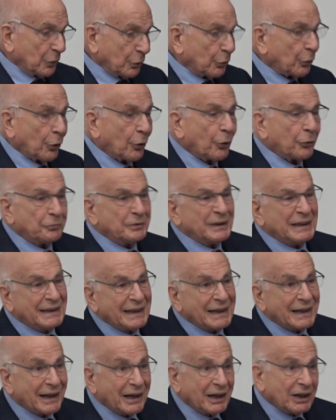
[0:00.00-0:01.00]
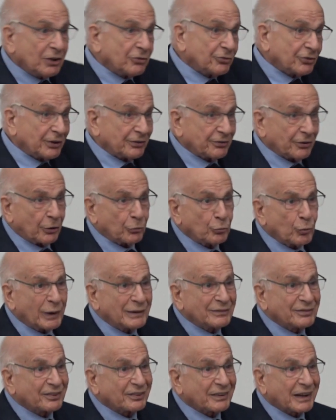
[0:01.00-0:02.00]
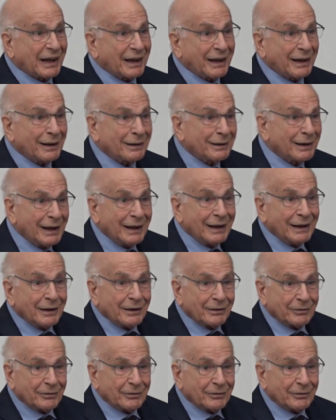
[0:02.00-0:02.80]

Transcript: you know, her reading age is on one scale,